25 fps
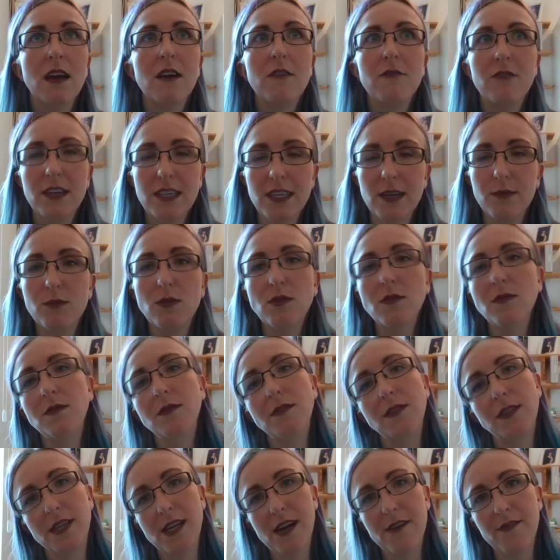For example,
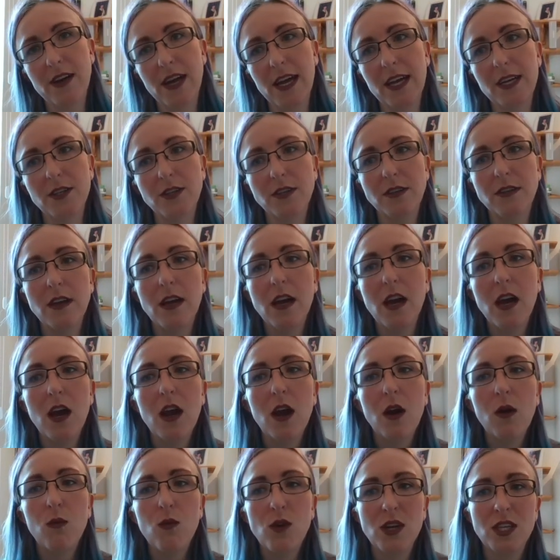the navigation.
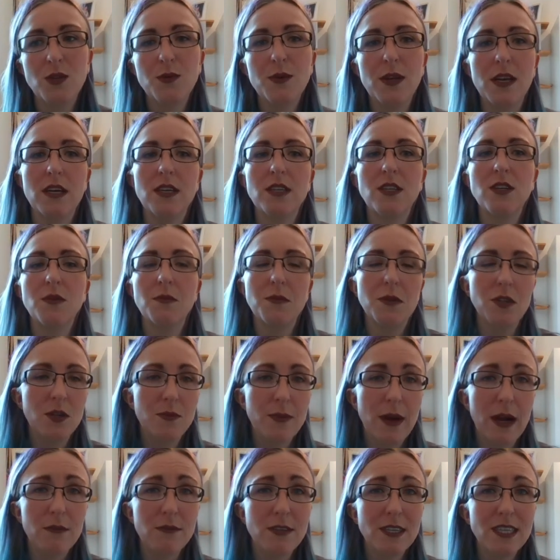Once we learned more
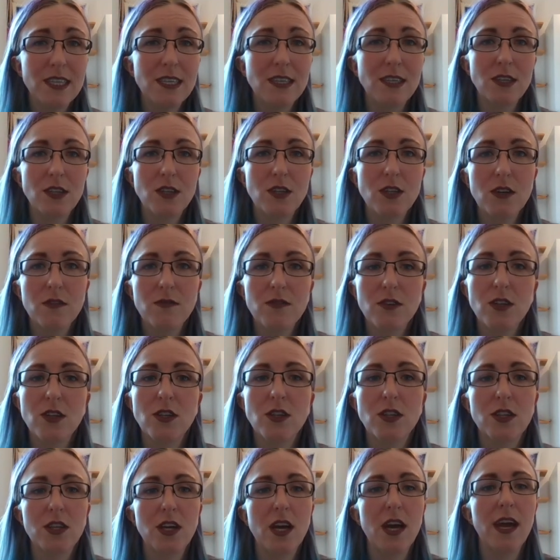about it and
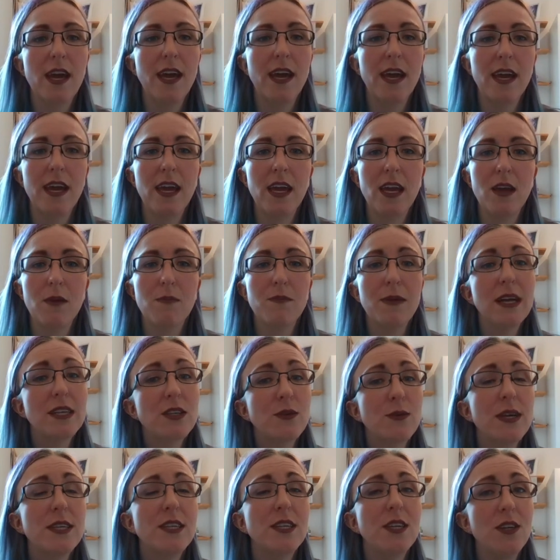discovered a
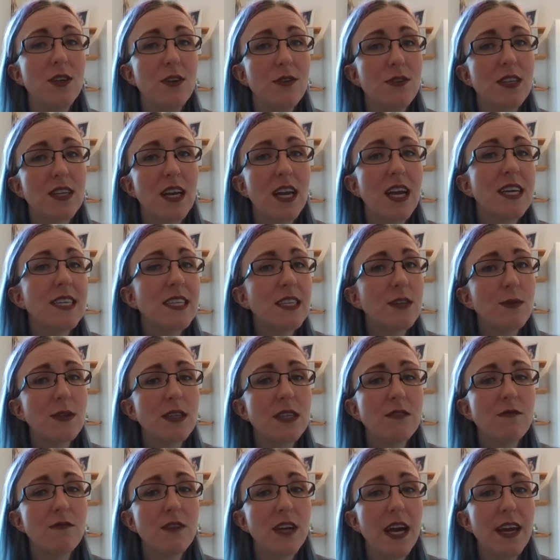better way to utilise it
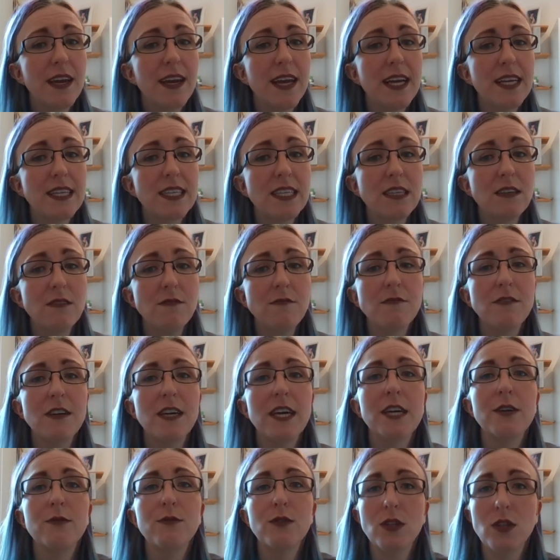within React Native,
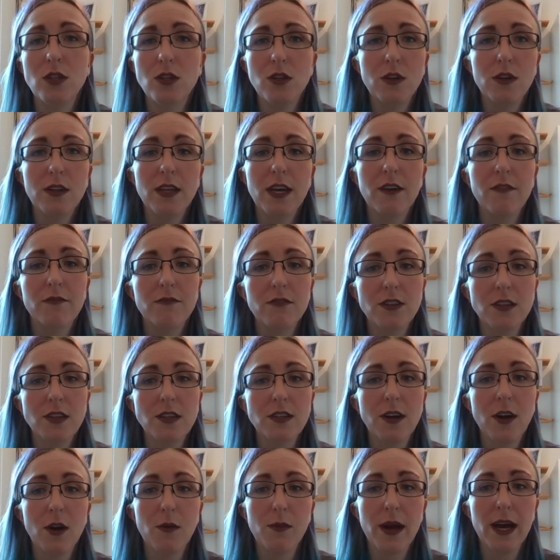it was too late for us to
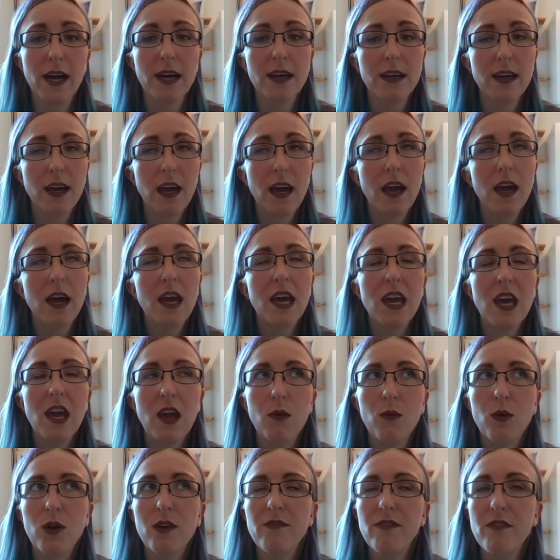go back.
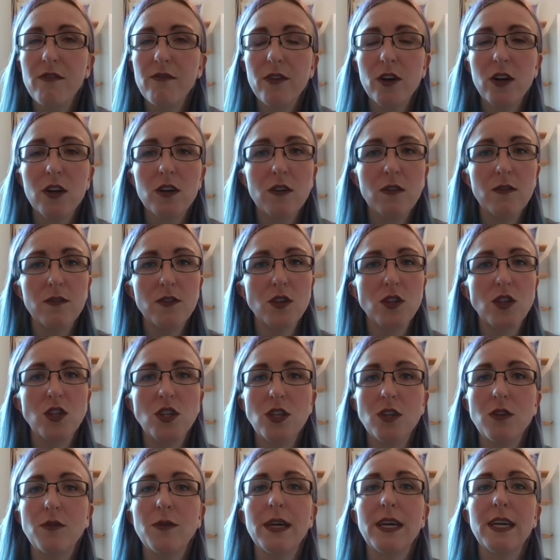It would have involved
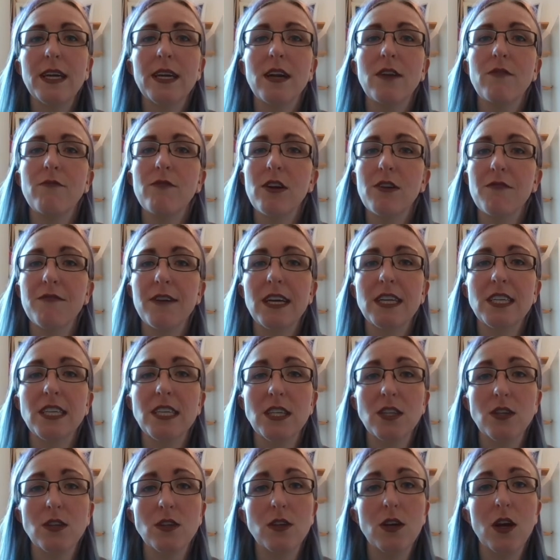undoing and
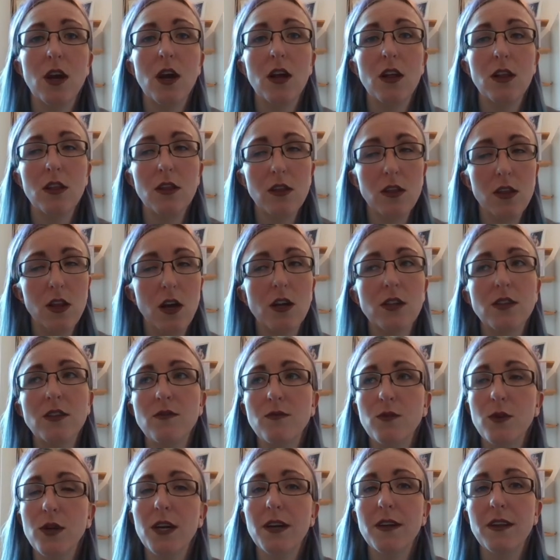rearranging a lot
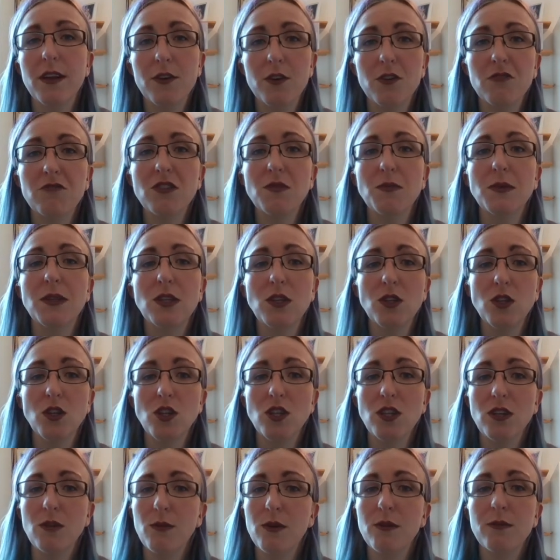of work that had already been
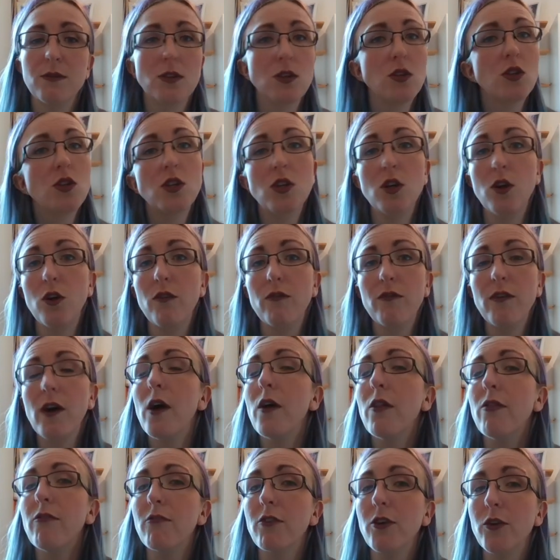done, and we were just too
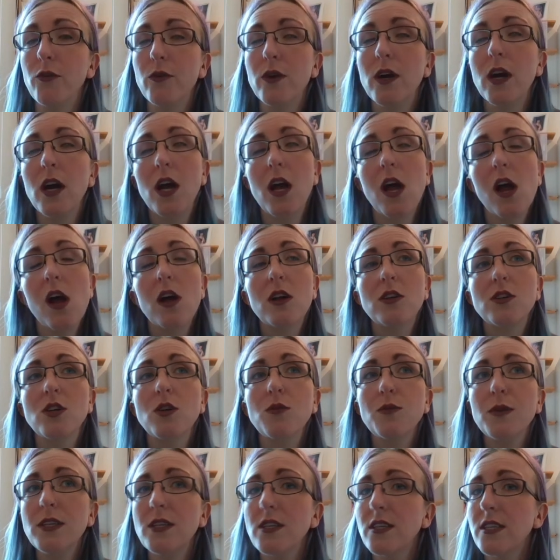far through.
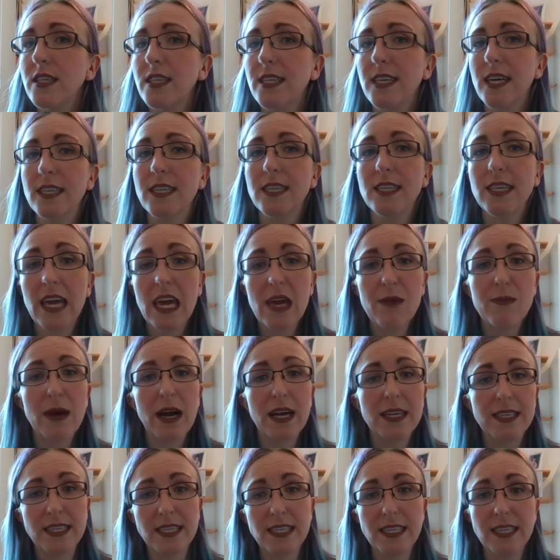So we just decided to keep it
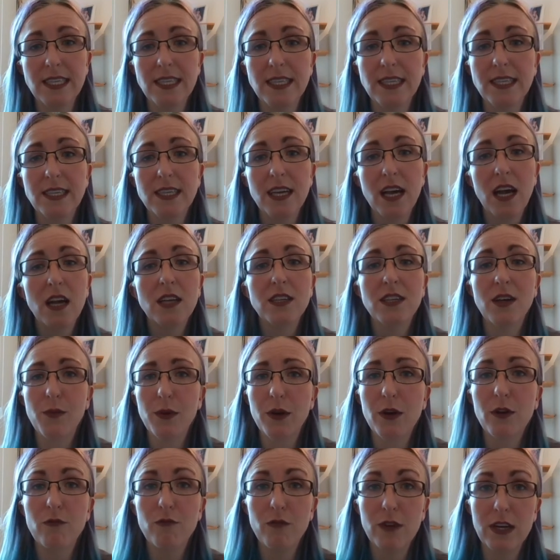as it is so that we
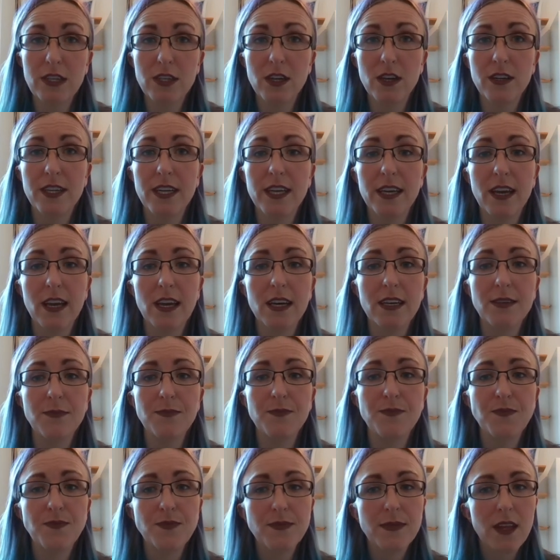could reach our
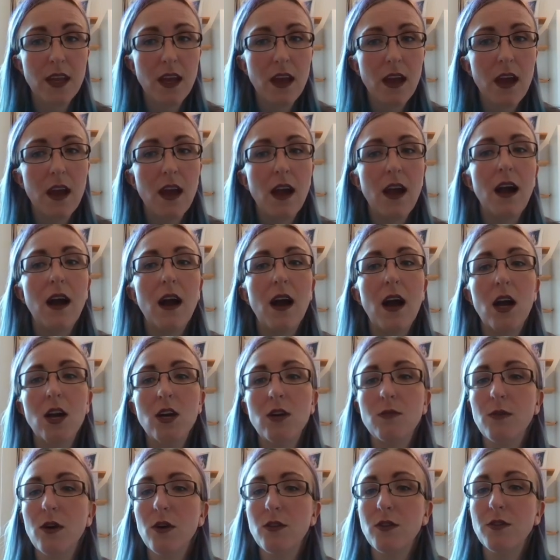deadline.
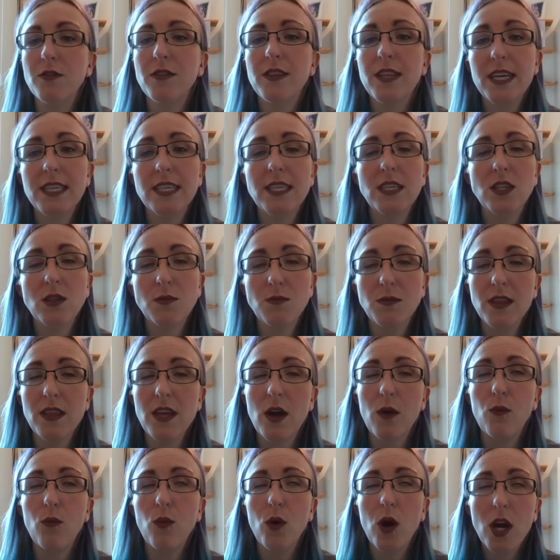Although this is something
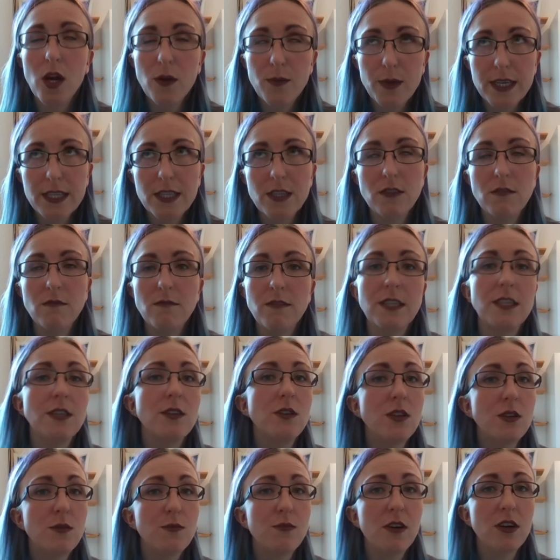that, were we to
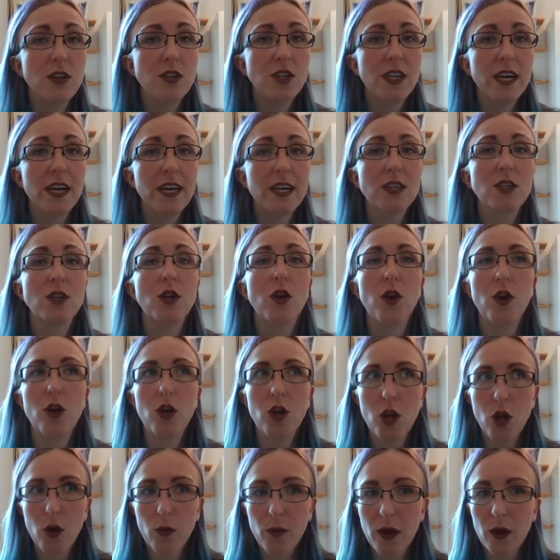redo the project,
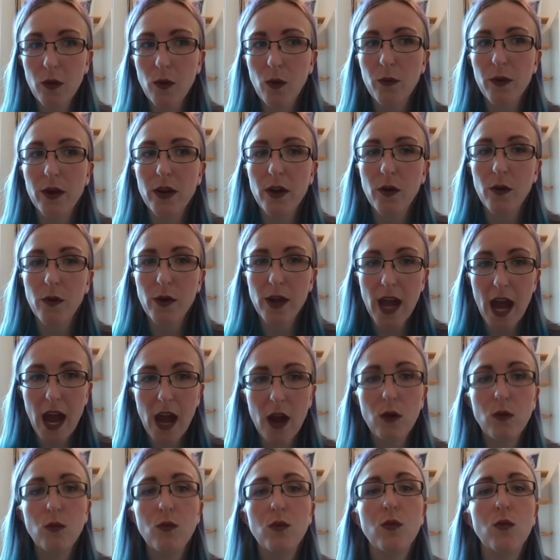knowing what we know
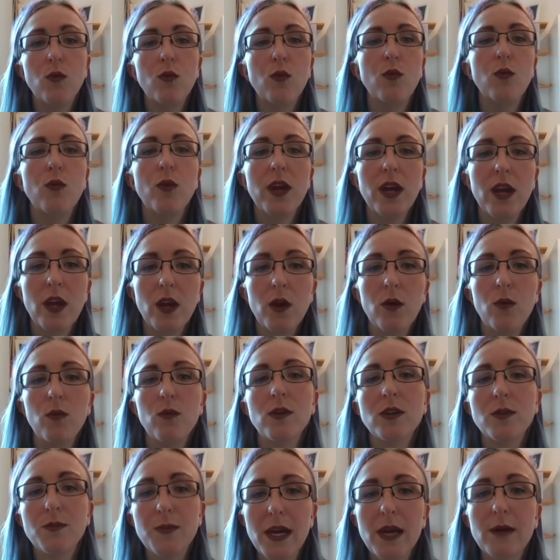now, we
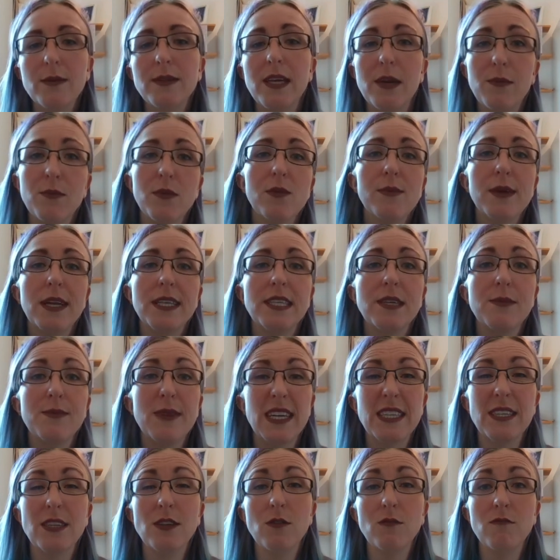would be able to implement it
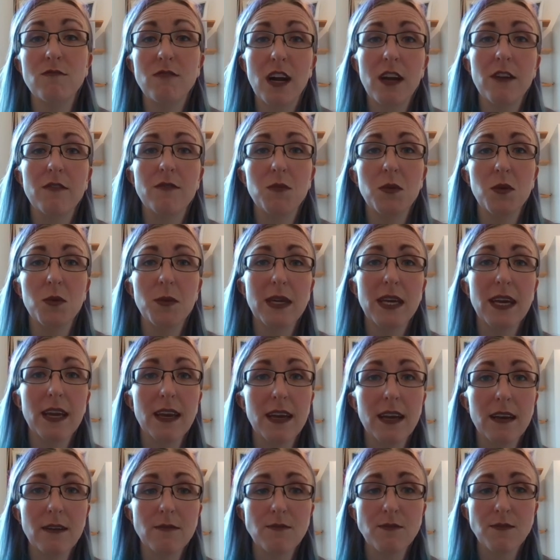better right from the
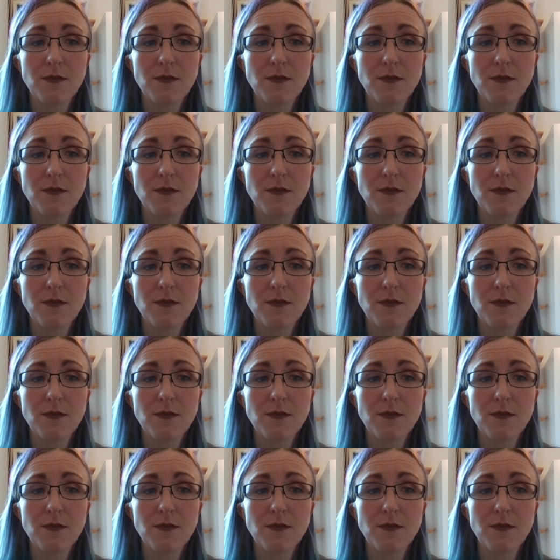beginning.